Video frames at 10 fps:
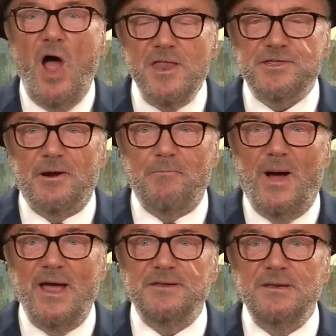Hunter
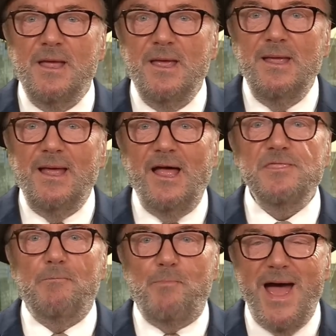Biden
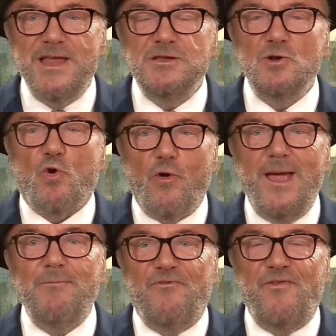and the Biden
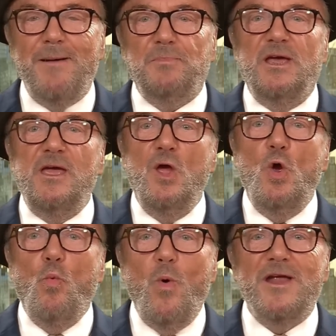crime family
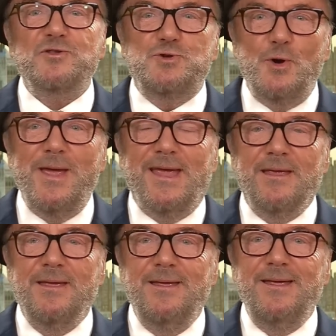were
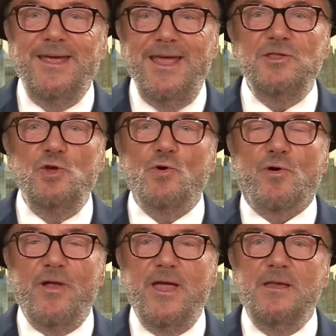doing in
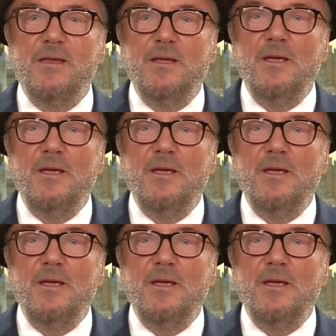Ukraine.